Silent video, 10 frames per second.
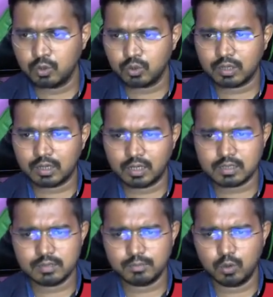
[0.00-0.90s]
So
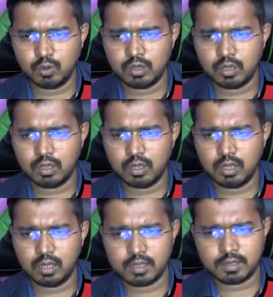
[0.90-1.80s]
custom code
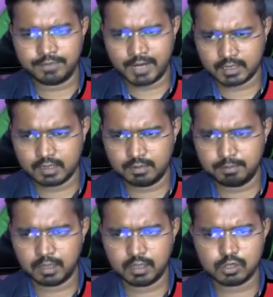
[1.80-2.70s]
is a
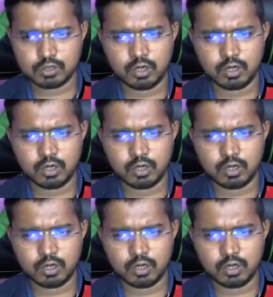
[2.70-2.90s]
factor, but